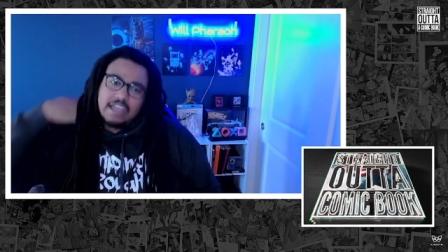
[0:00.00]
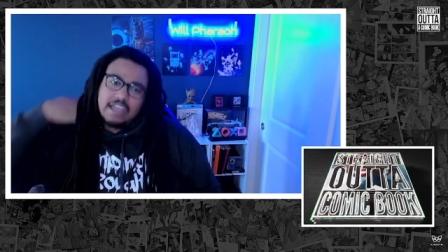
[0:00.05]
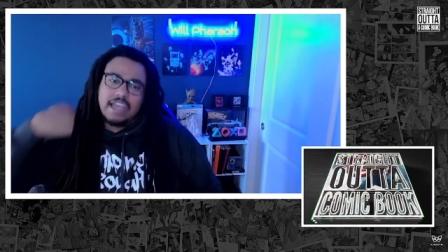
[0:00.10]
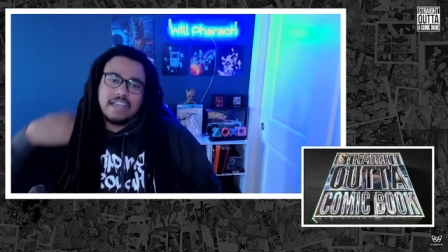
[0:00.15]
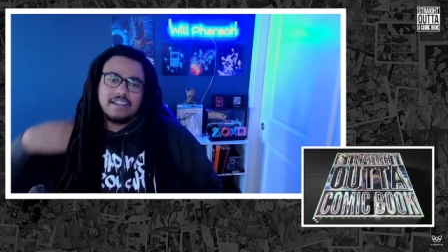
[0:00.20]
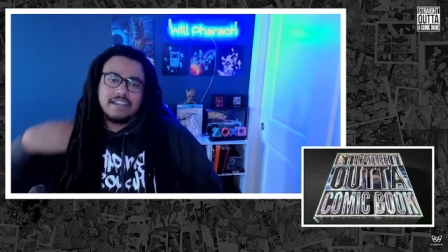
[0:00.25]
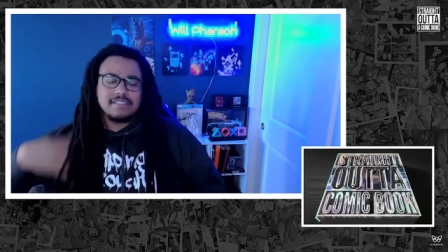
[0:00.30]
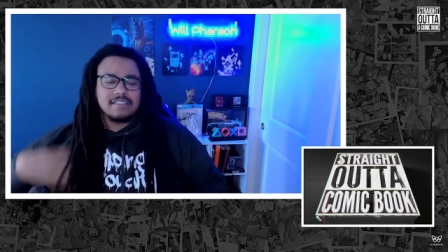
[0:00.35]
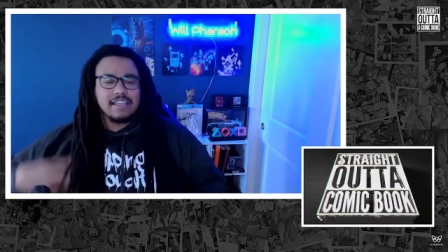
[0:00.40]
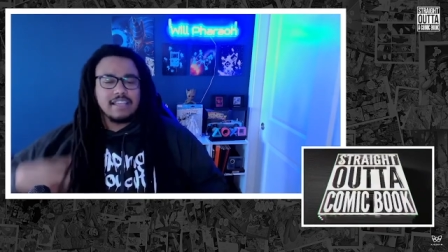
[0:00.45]

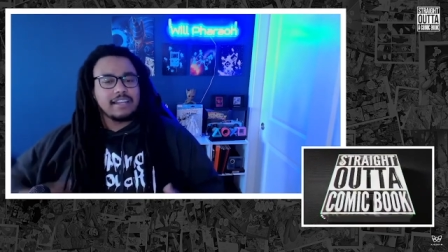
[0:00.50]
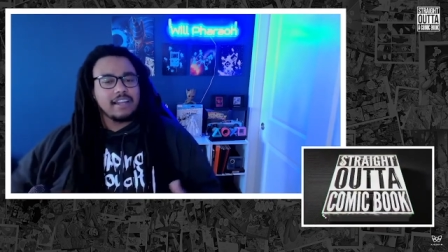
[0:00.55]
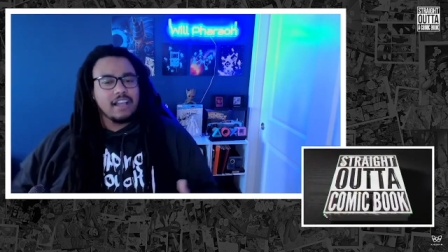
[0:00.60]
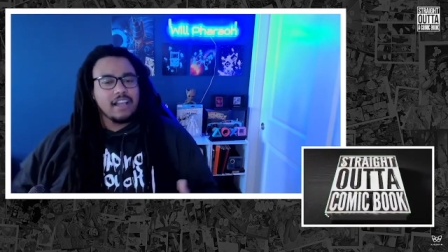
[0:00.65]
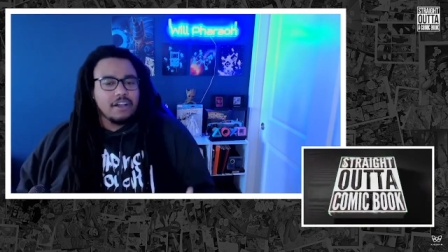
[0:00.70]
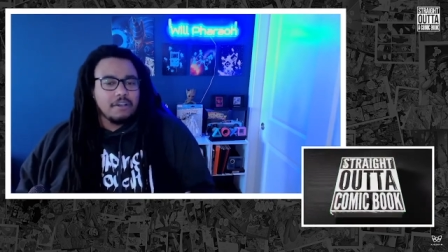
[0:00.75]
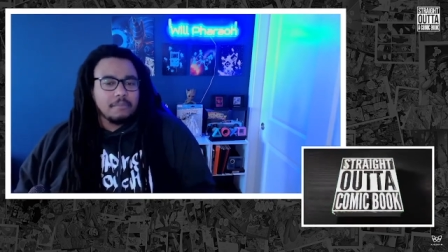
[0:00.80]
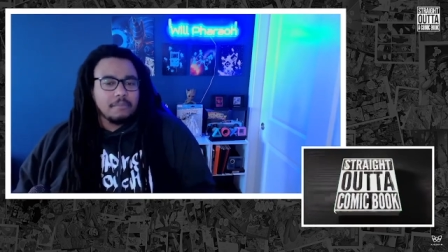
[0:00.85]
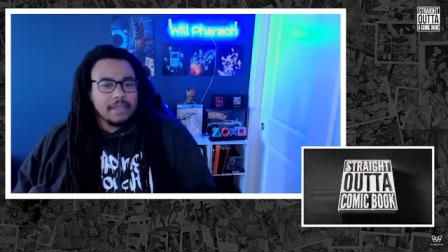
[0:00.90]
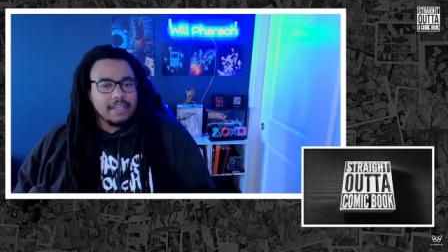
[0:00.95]
And it's like,
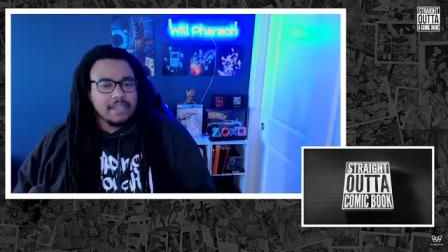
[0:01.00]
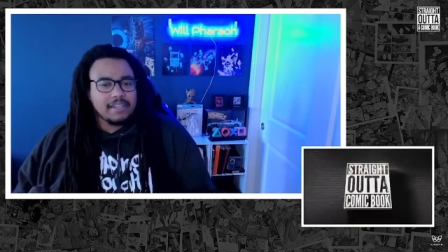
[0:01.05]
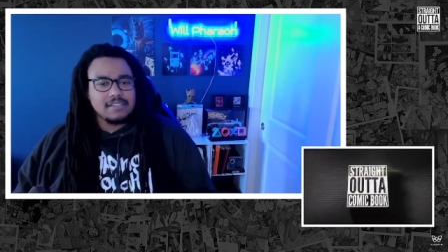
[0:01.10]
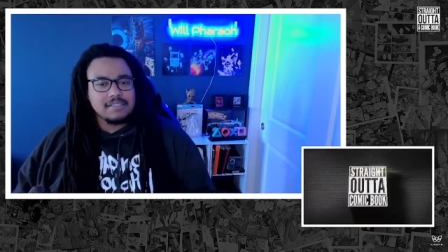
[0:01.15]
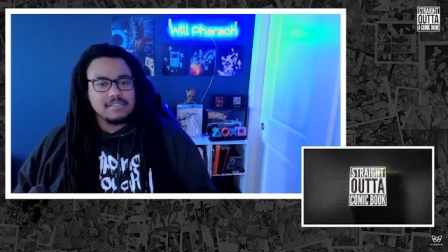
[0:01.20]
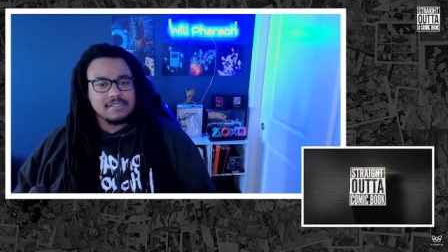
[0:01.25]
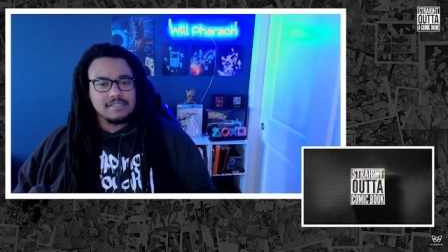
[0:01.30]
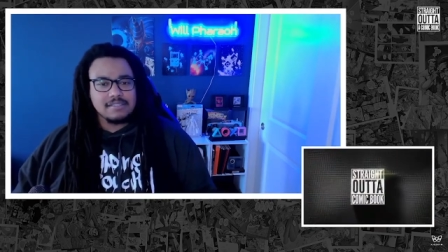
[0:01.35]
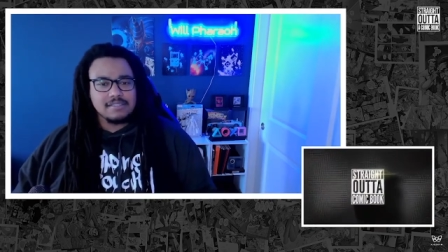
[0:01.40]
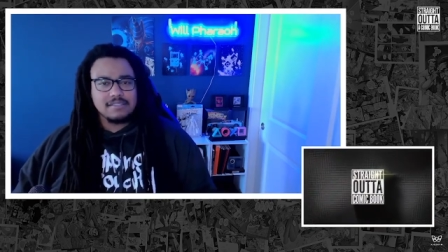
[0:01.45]
no, man,
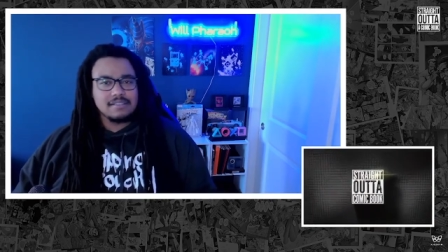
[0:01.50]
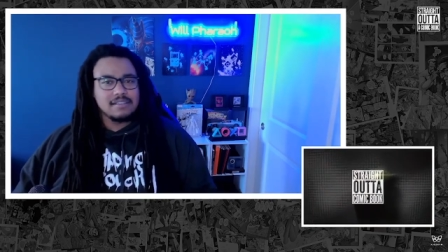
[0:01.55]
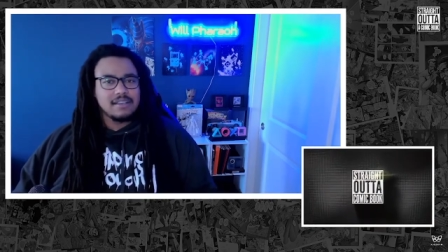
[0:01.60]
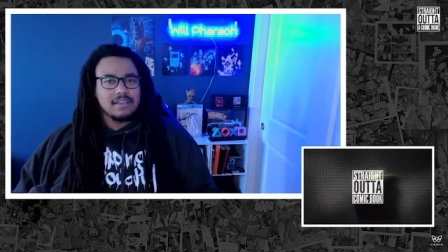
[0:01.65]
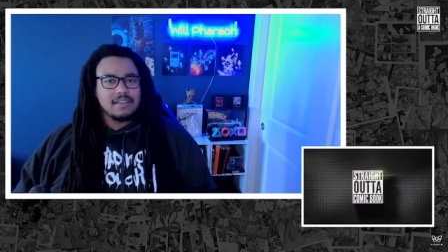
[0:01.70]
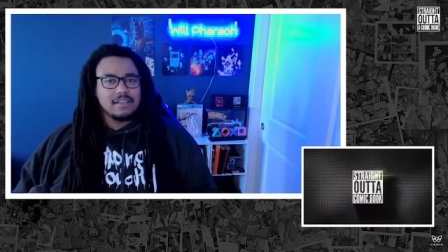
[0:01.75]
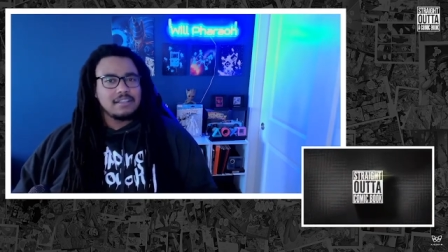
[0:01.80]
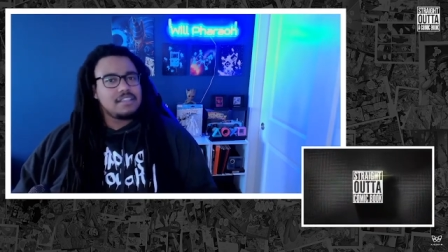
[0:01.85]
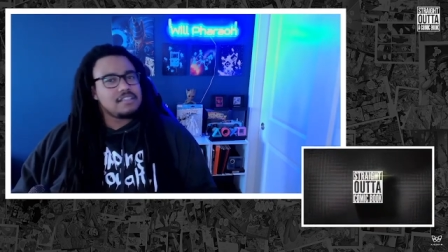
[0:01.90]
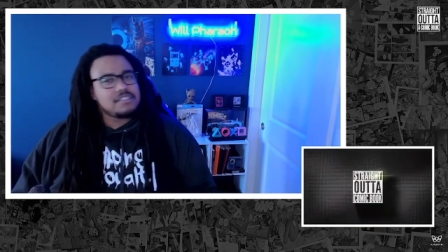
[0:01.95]
this is
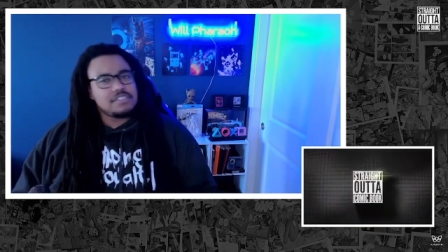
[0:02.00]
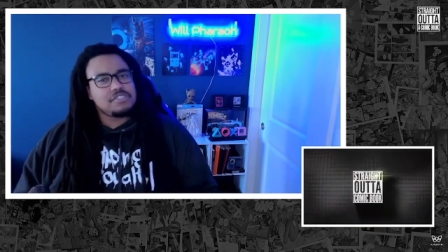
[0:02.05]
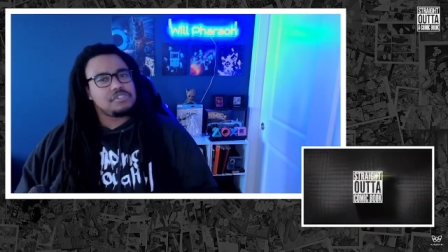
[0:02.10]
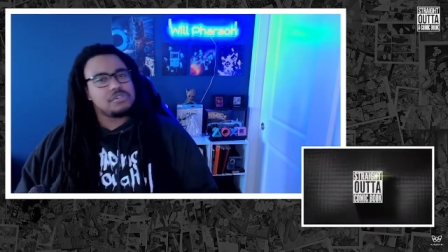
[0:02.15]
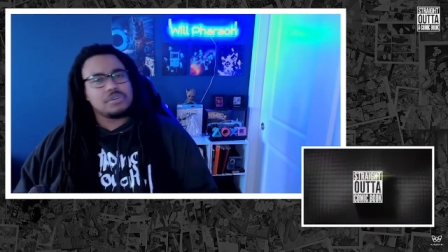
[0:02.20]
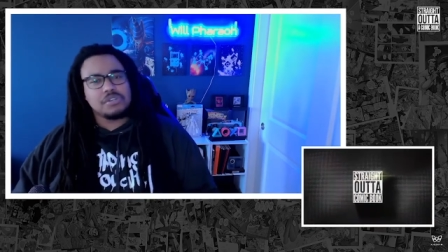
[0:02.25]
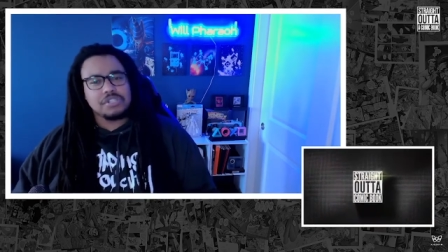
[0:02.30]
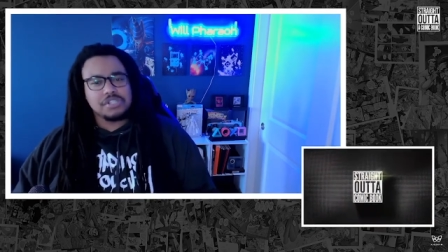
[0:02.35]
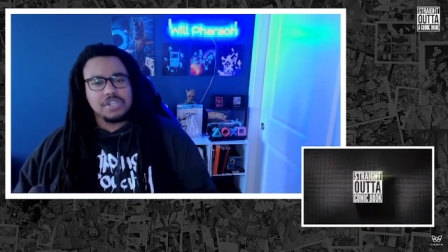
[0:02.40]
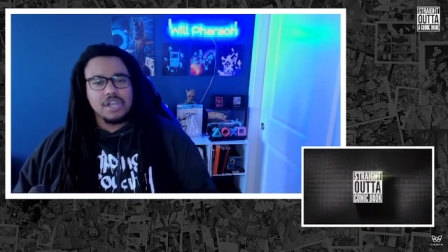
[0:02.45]

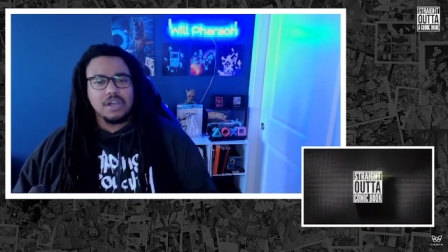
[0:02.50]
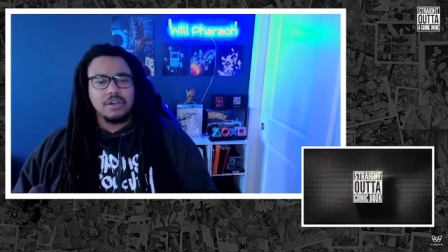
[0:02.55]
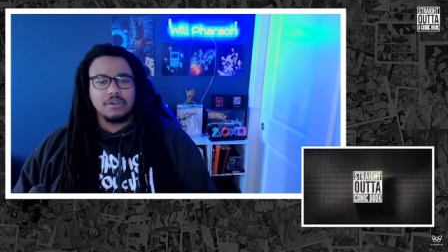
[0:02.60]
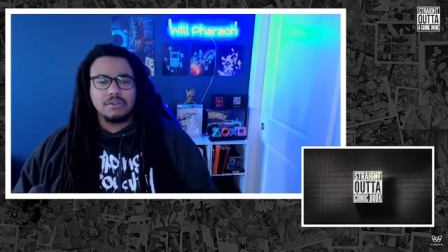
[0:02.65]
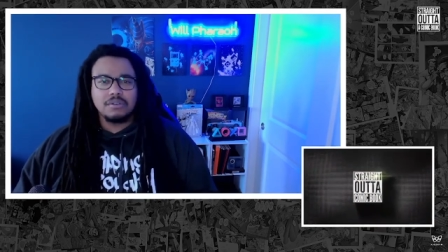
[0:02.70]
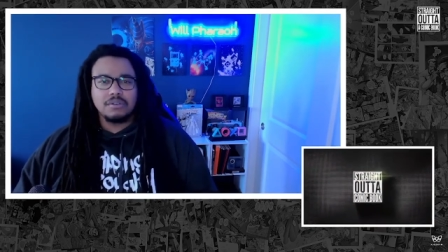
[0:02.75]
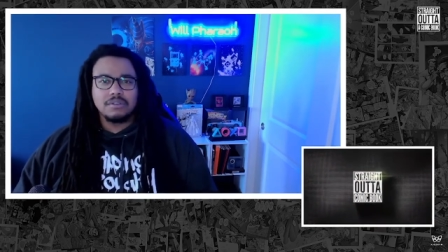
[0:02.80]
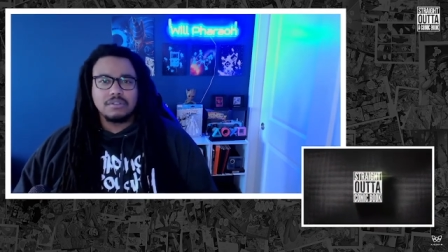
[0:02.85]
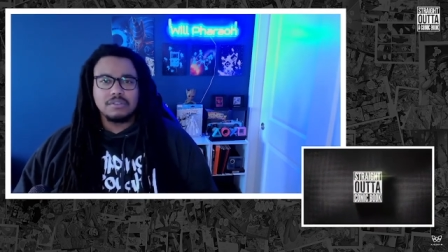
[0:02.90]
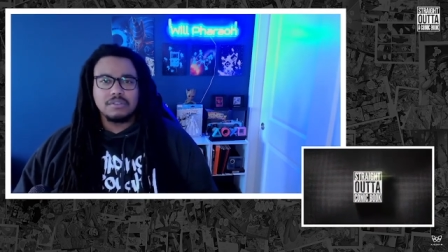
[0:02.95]
your show.
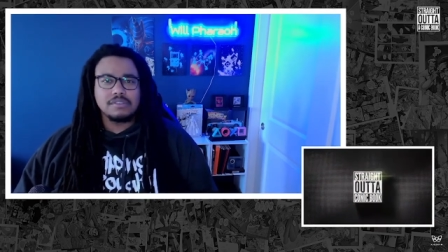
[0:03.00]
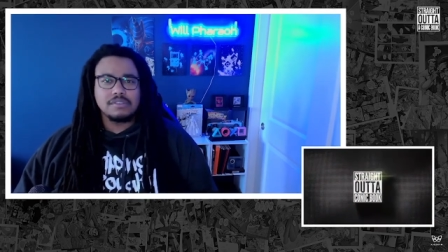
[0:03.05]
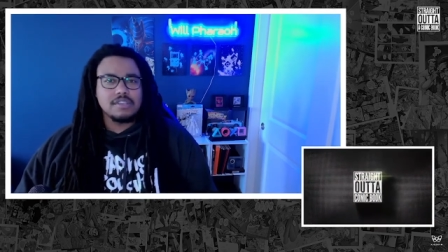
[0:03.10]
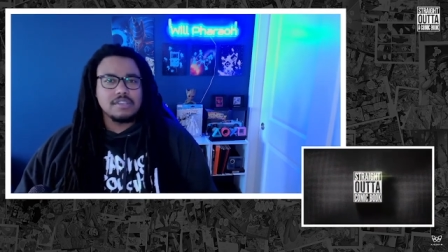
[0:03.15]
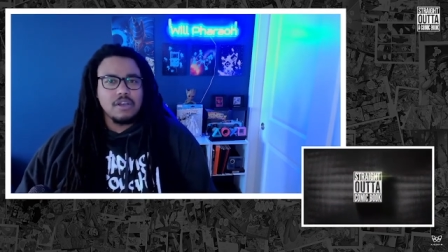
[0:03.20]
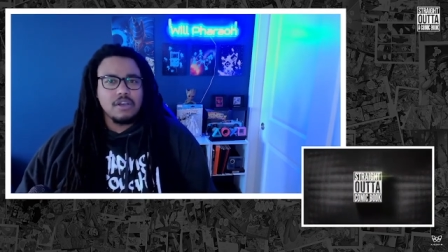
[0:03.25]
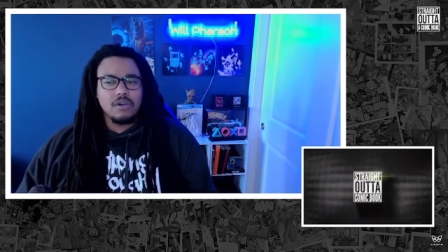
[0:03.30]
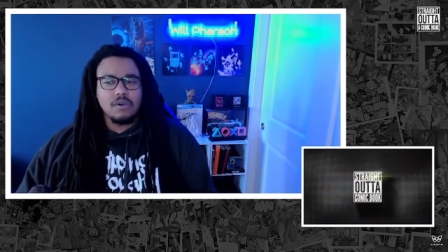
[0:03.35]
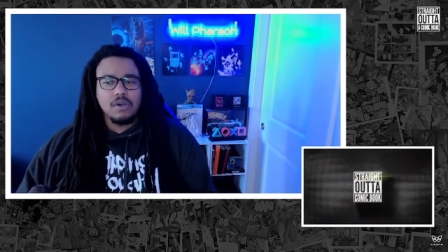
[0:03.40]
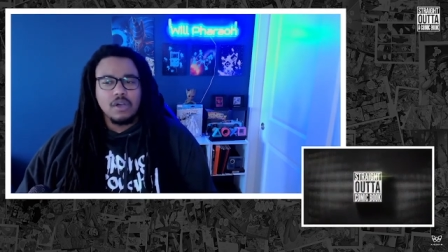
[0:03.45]

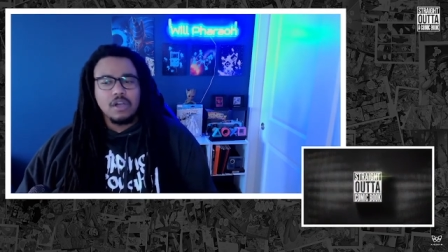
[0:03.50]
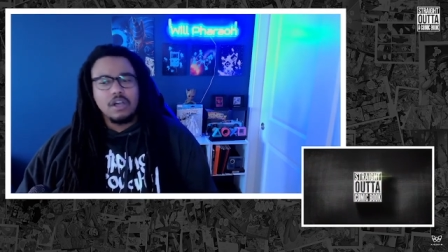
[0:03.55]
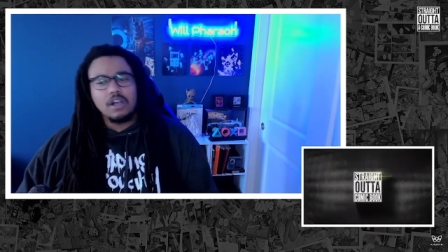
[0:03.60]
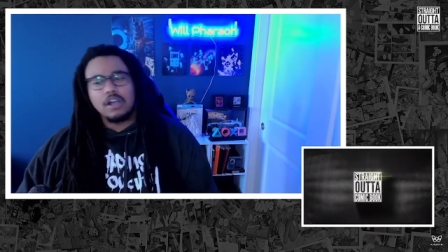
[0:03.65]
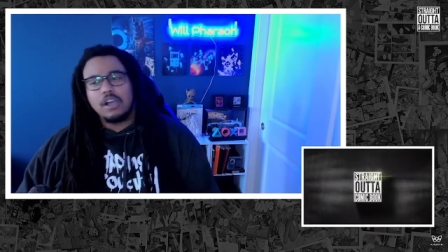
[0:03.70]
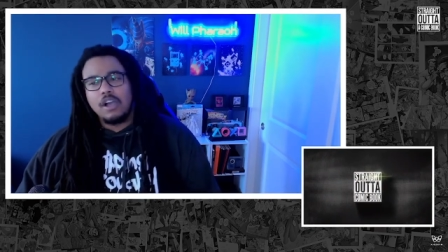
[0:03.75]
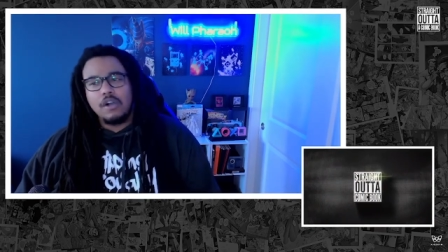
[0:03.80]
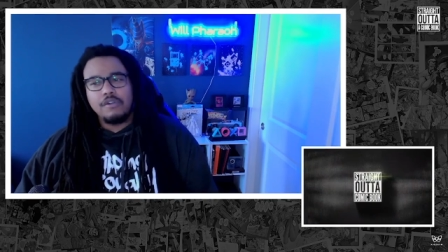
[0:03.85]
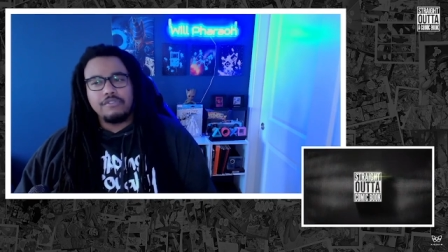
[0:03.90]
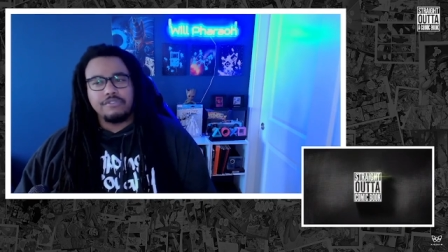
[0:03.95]
So
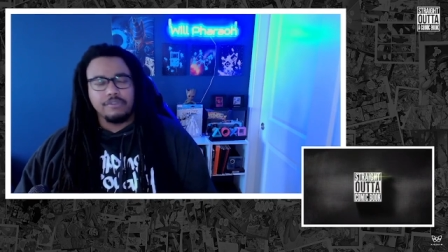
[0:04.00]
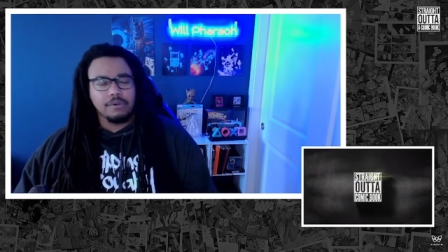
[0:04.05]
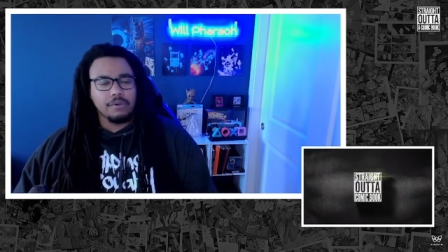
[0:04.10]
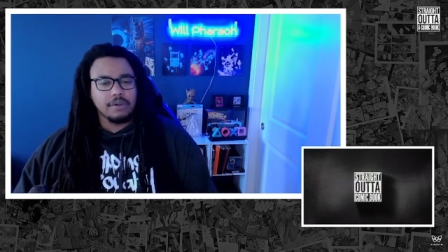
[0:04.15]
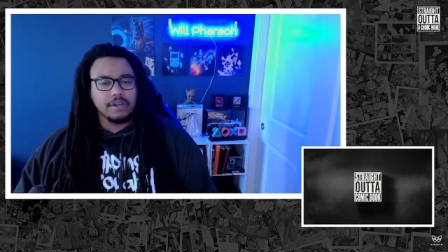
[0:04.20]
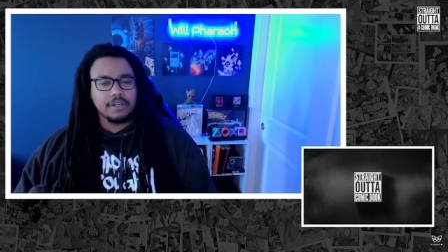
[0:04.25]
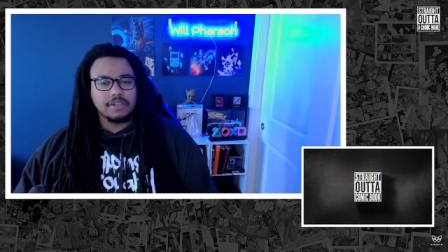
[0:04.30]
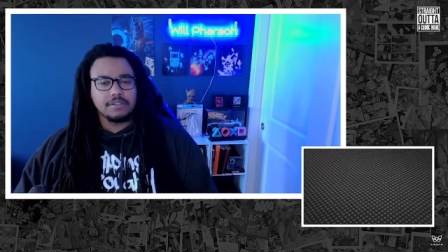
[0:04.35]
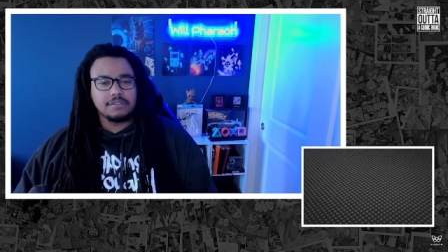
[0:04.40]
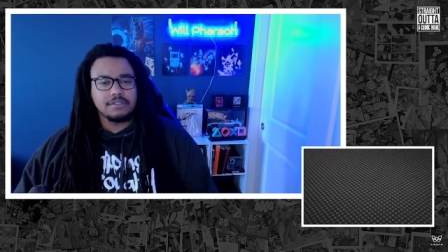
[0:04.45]
go for it.